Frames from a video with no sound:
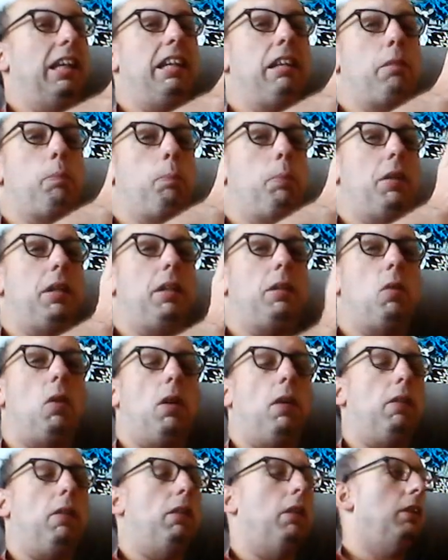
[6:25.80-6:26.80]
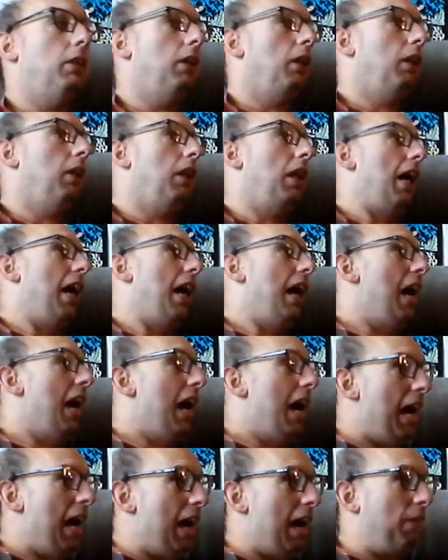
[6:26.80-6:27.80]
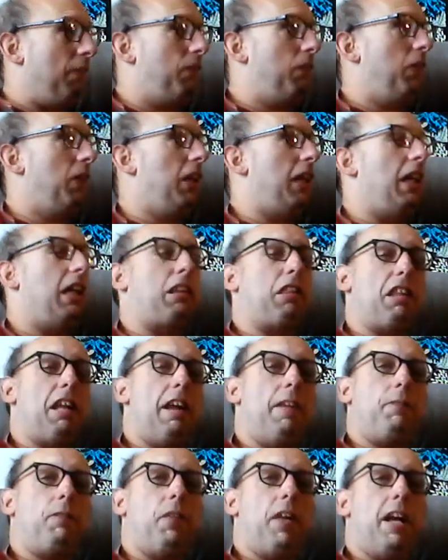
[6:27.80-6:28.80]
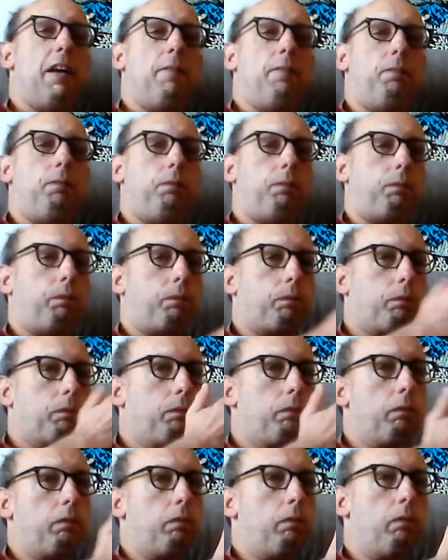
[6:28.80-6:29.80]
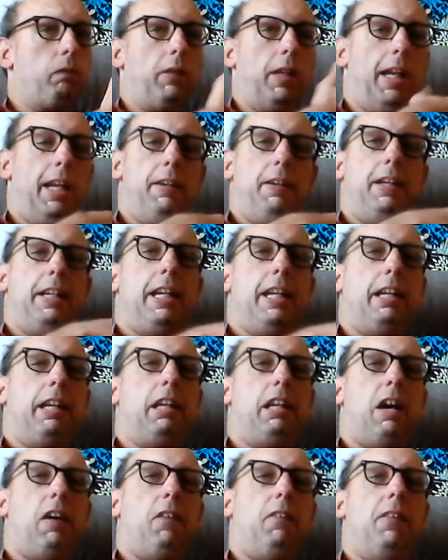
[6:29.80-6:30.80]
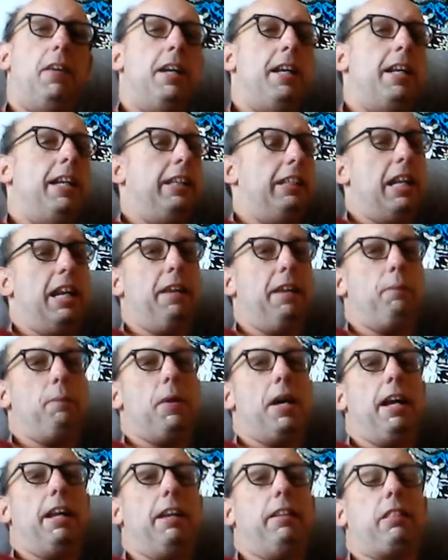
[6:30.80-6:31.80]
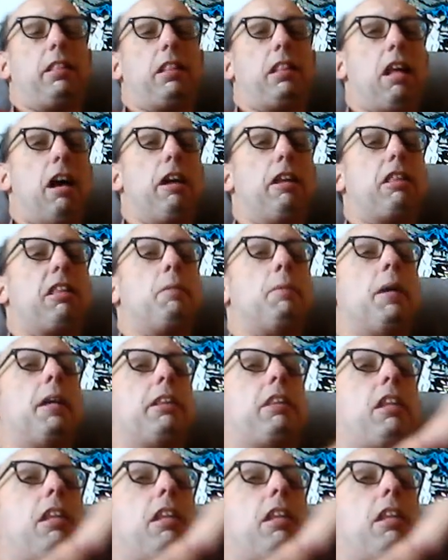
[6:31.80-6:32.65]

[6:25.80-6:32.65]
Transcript: It's pretty cool. I'm really excited for that. Anyway, there you go. That's my thoughts about